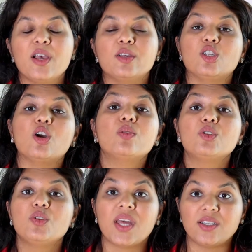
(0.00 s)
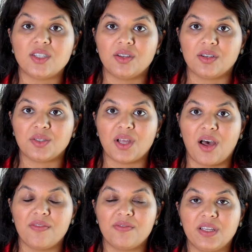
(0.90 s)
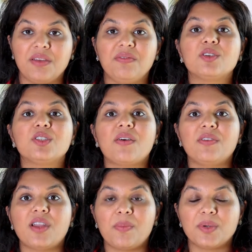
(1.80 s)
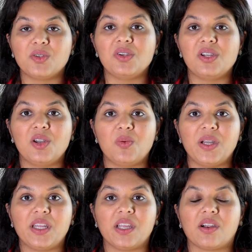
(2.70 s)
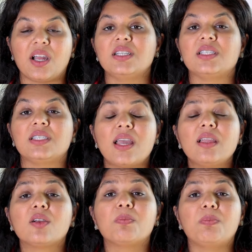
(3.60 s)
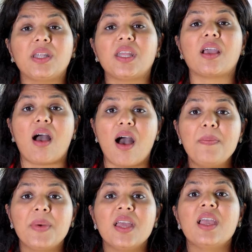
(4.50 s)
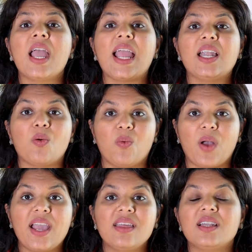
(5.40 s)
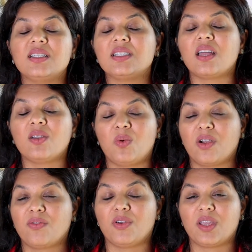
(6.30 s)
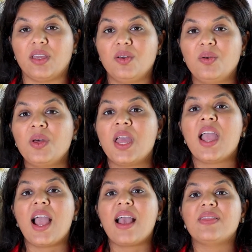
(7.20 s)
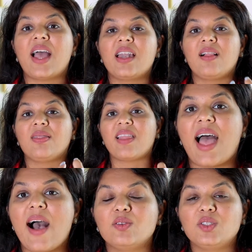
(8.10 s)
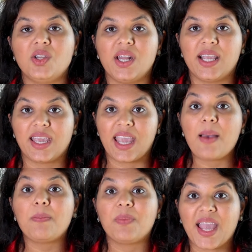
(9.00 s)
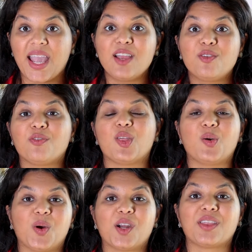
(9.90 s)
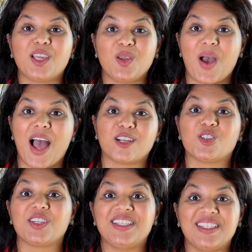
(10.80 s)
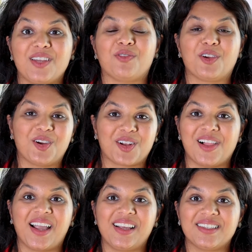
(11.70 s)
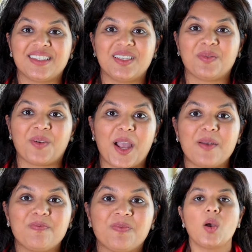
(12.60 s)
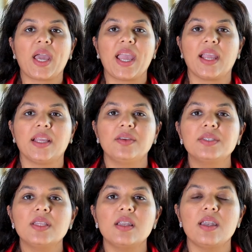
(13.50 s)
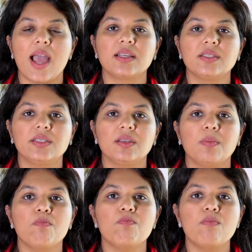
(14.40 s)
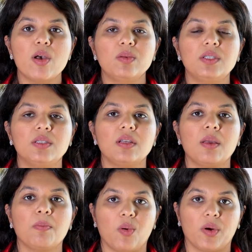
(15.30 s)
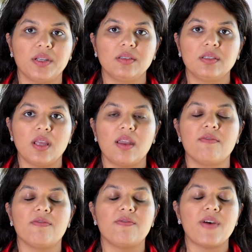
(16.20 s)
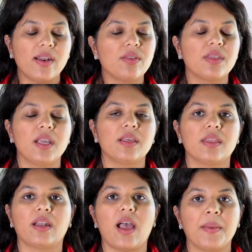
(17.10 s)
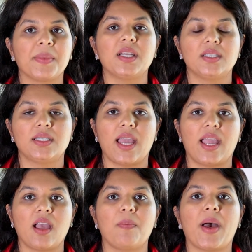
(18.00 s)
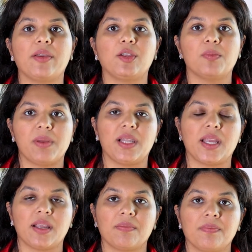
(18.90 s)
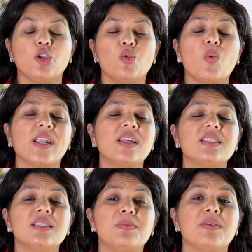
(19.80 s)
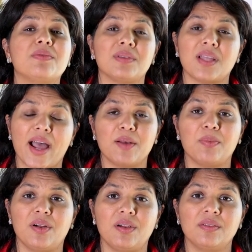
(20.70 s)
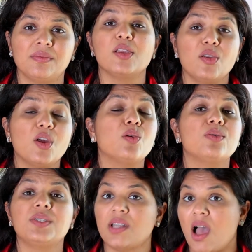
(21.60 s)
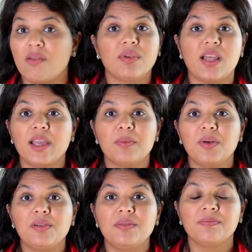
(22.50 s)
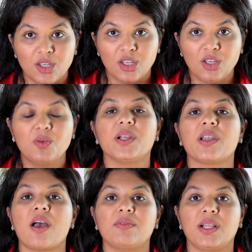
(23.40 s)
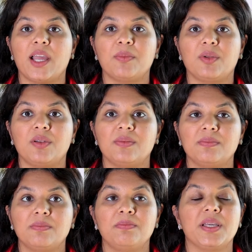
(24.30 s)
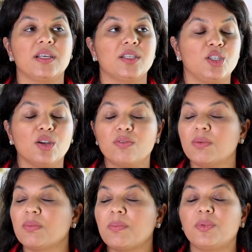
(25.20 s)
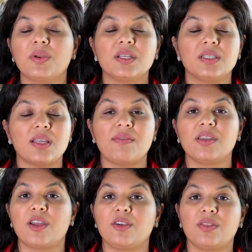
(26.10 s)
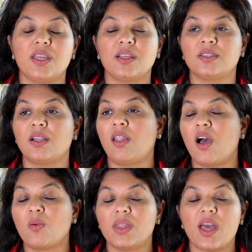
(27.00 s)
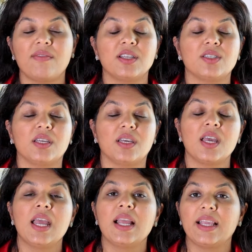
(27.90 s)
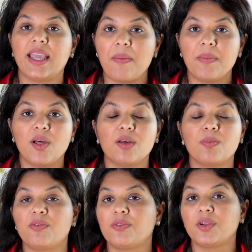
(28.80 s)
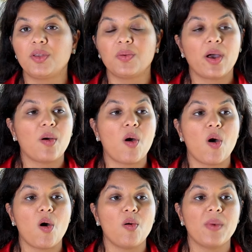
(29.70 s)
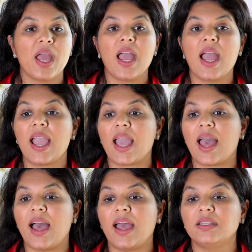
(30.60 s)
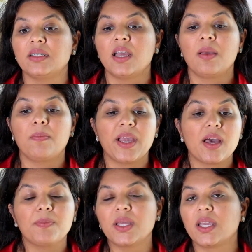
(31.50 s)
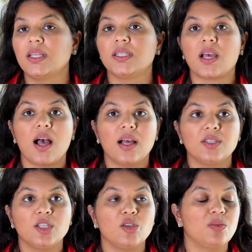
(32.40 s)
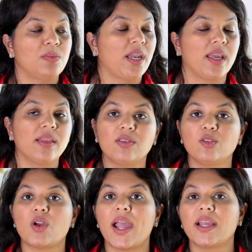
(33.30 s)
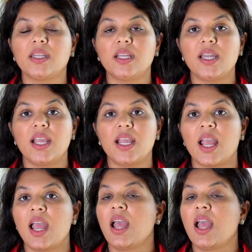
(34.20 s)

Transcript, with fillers: So don't do that to yourself. Give yourself an opportunity to win here and set your billing up in a way that it's going to work for you and that allows you to get paid for the work that you actually did for your clients, right? Okay, here's the next most important and final thing that I'm going to say about your billing. You want it to be reliable. You know who's not reliable? You are not reliable because you're remembering 700 things along with having to get milk before you go home and pick up the kids' costume and get the dry cleaning